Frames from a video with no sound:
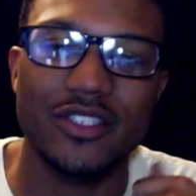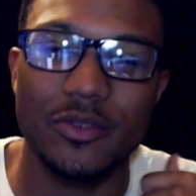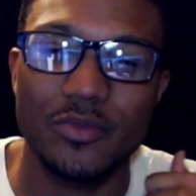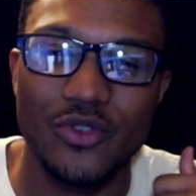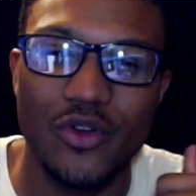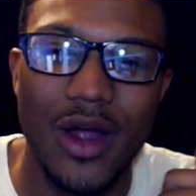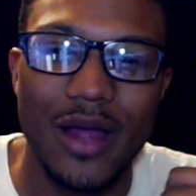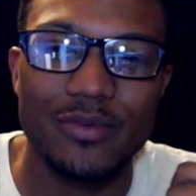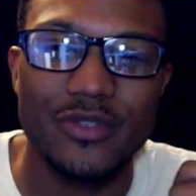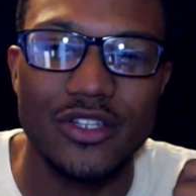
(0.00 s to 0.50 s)

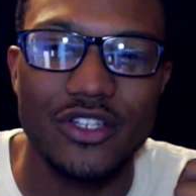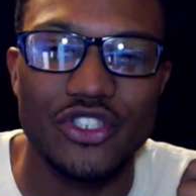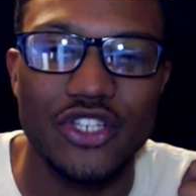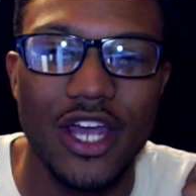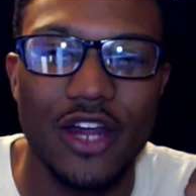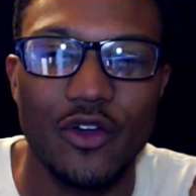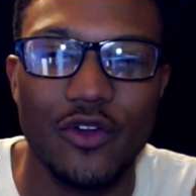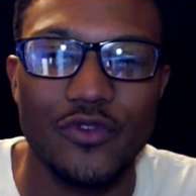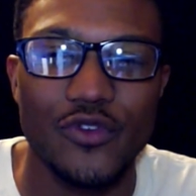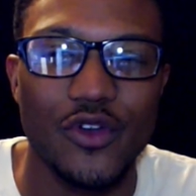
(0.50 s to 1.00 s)
subscribe to the
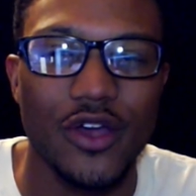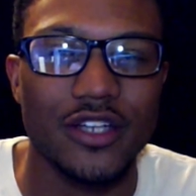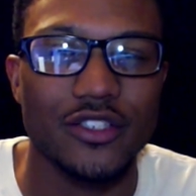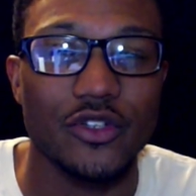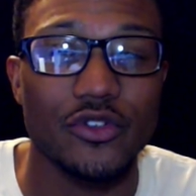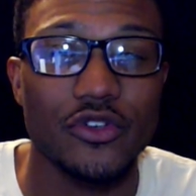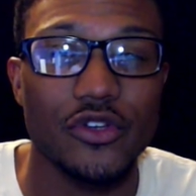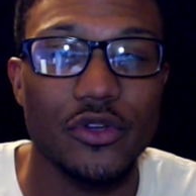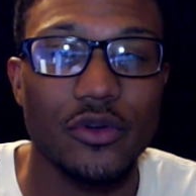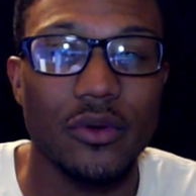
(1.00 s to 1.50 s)
channel if you guys
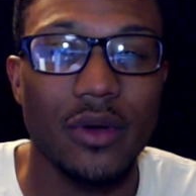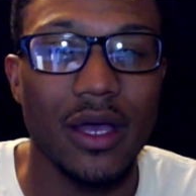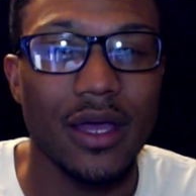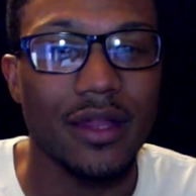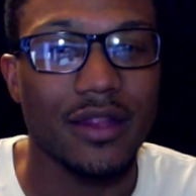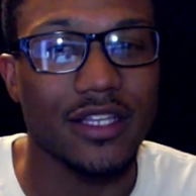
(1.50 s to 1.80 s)
are new.